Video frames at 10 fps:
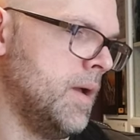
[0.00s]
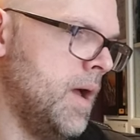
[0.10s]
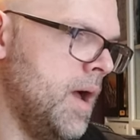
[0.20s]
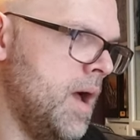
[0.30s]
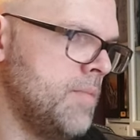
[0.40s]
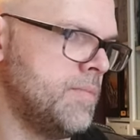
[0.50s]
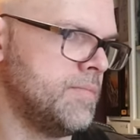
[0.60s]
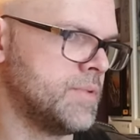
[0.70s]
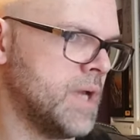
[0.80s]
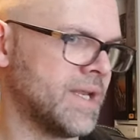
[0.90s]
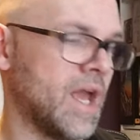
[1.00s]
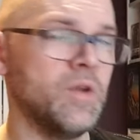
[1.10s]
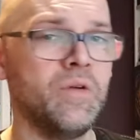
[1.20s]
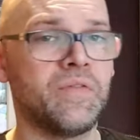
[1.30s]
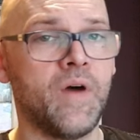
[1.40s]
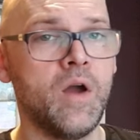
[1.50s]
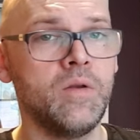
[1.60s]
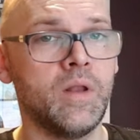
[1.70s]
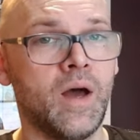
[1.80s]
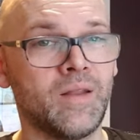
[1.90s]
Um, so I had to get a new
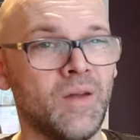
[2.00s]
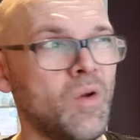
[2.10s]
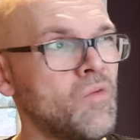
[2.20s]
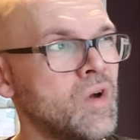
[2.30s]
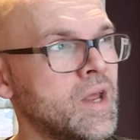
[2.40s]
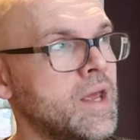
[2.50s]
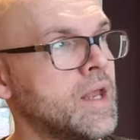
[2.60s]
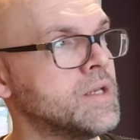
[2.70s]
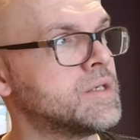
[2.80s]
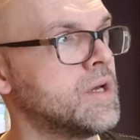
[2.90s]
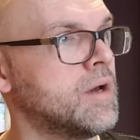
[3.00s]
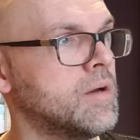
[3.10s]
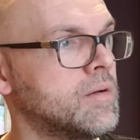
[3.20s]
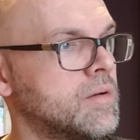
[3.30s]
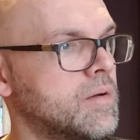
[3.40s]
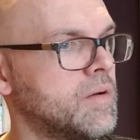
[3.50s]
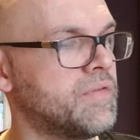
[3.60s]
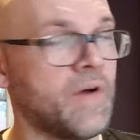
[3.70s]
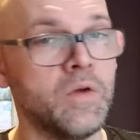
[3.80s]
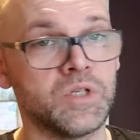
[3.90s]
phone, and I, am not really into
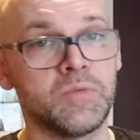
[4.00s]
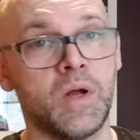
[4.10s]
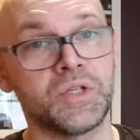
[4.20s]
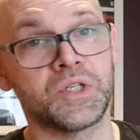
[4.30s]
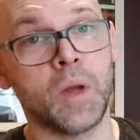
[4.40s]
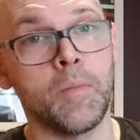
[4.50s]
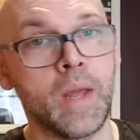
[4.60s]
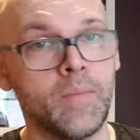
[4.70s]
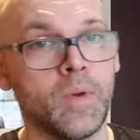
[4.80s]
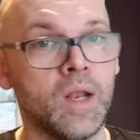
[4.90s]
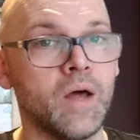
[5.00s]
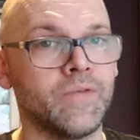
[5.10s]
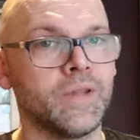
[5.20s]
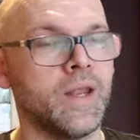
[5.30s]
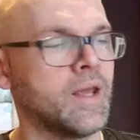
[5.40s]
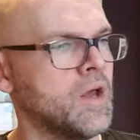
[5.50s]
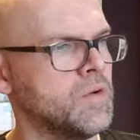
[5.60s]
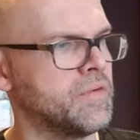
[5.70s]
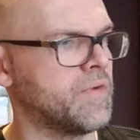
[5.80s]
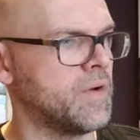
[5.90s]
phones as much as some people. They love it, don't they? Get a
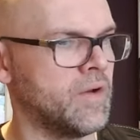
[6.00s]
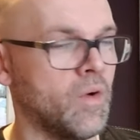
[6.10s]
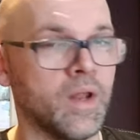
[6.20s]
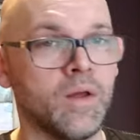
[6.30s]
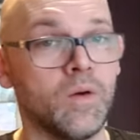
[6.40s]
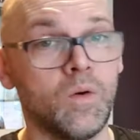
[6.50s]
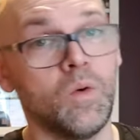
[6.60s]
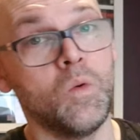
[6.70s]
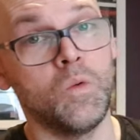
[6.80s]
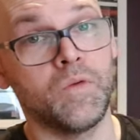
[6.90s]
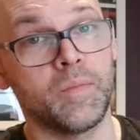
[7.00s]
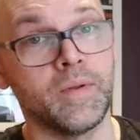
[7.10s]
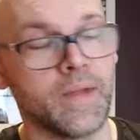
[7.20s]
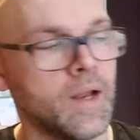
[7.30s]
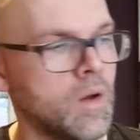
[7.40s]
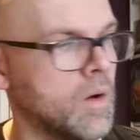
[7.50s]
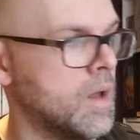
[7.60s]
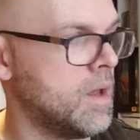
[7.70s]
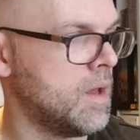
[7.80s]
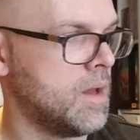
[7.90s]
new phone and they're on it all flipping day long.
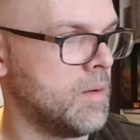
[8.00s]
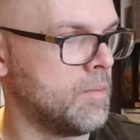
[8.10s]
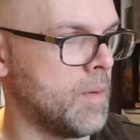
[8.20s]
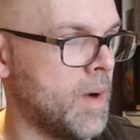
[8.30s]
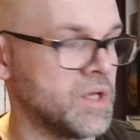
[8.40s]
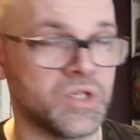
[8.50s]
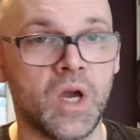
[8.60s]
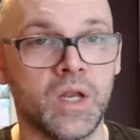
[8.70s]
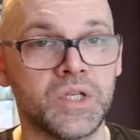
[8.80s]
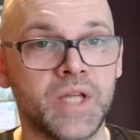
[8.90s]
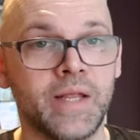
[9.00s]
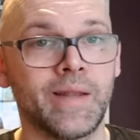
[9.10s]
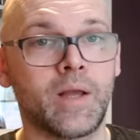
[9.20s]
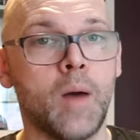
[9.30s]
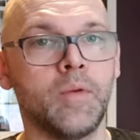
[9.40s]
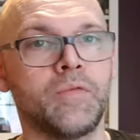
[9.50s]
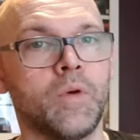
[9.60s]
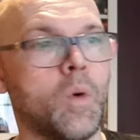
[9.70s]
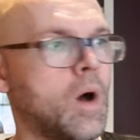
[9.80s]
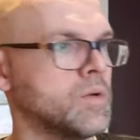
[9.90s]
But mine's just kind of stayed in the cupboard for
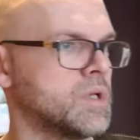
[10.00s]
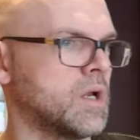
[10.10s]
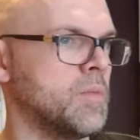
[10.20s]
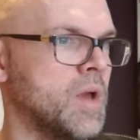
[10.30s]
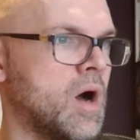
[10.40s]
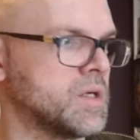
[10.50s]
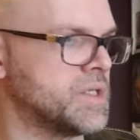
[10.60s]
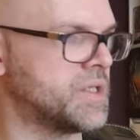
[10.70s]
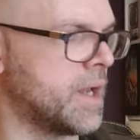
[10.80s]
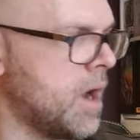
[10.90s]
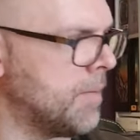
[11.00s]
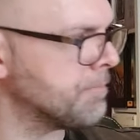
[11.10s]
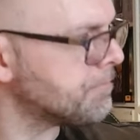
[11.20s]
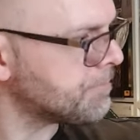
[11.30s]
a while, so I could be asked to set it up.